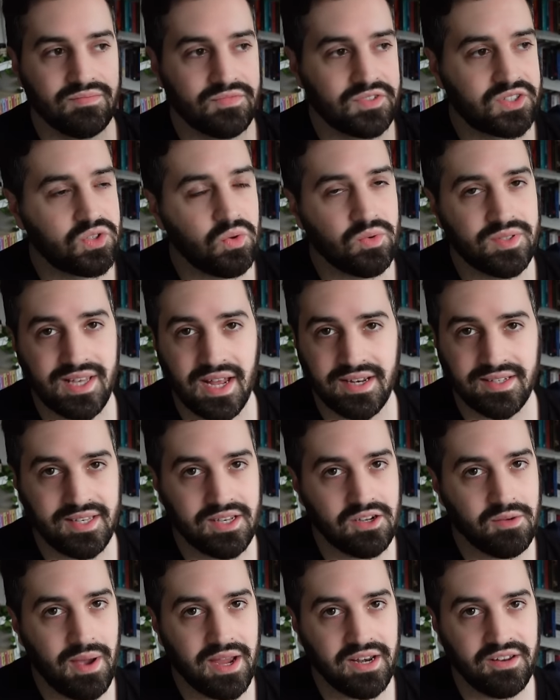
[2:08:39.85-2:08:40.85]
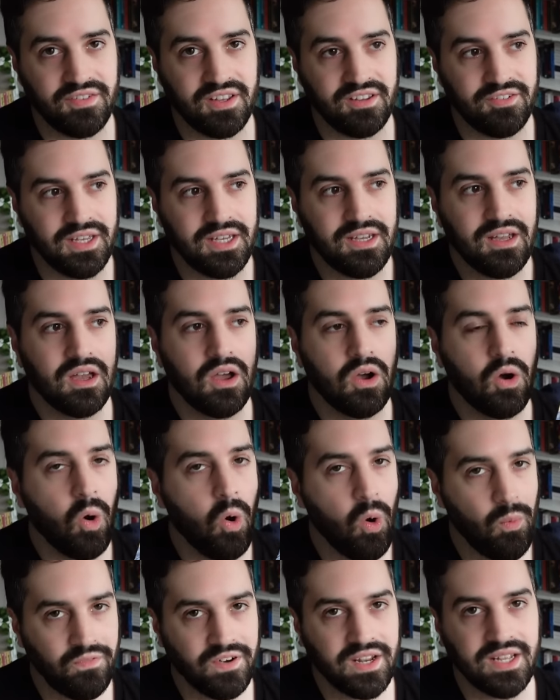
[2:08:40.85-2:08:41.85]
So sad to say goodbye to Vivi.
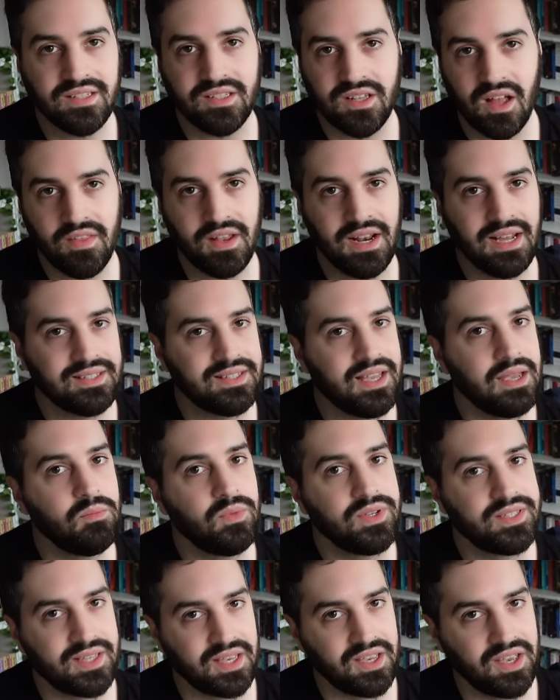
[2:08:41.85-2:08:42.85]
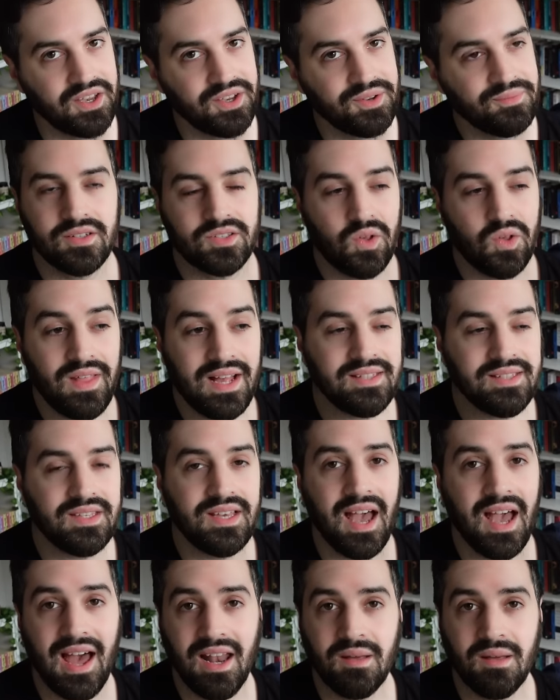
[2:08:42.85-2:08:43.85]
Hopefully, it's not the last time we see her. So that's
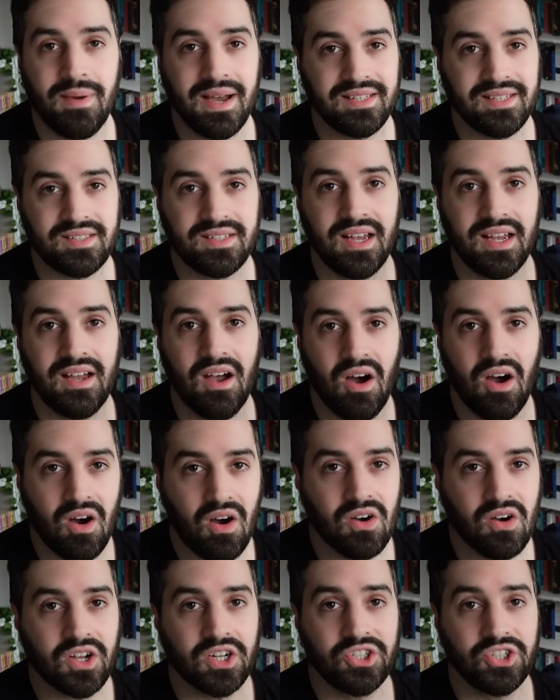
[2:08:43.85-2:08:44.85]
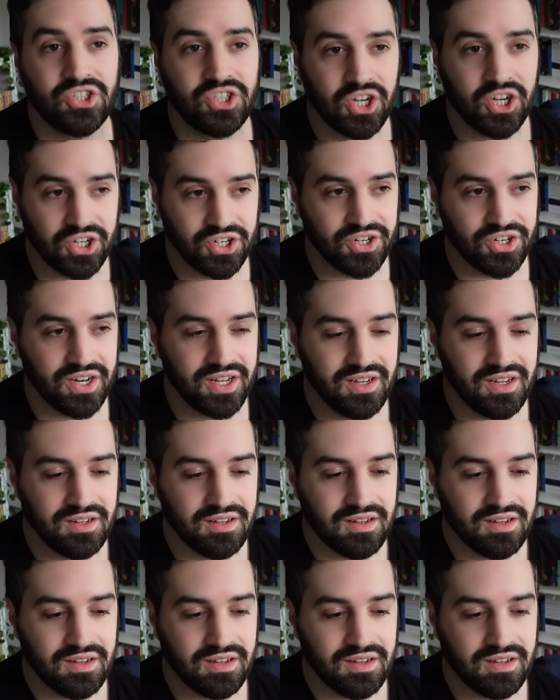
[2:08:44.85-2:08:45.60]
the Alabasta arc done.